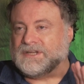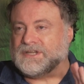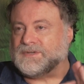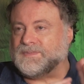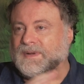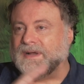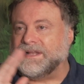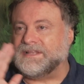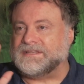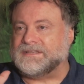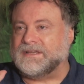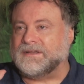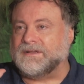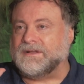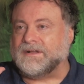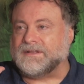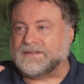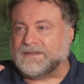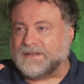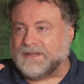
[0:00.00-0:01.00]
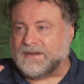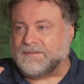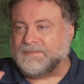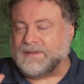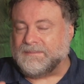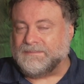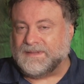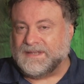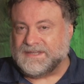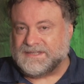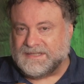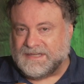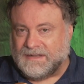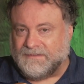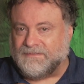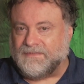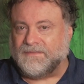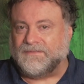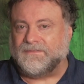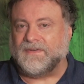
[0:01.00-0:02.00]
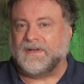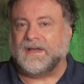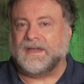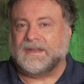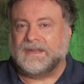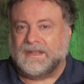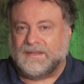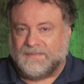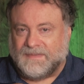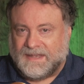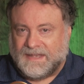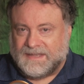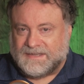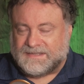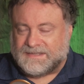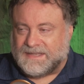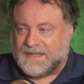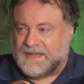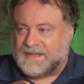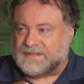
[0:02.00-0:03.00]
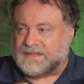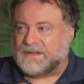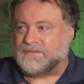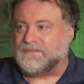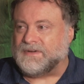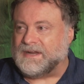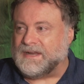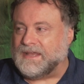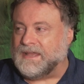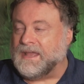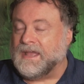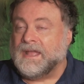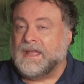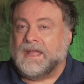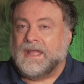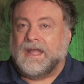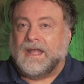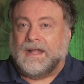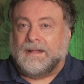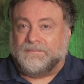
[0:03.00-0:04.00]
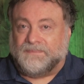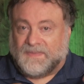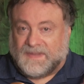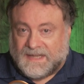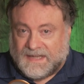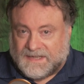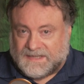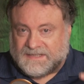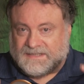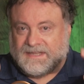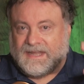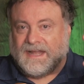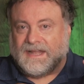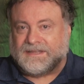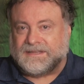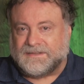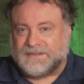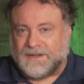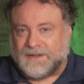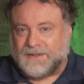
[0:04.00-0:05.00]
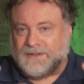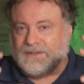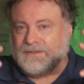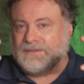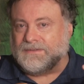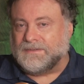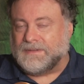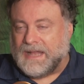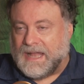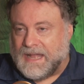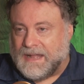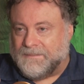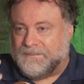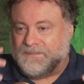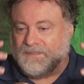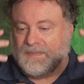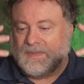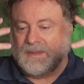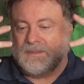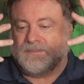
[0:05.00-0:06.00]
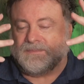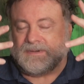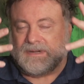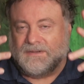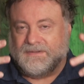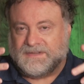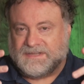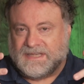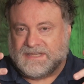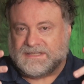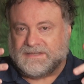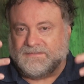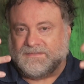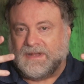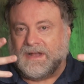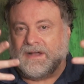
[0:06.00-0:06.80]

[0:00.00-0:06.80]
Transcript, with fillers: Schweitzer got a lot of publicity for finding these things and really um, kickstarted the whole um, process of,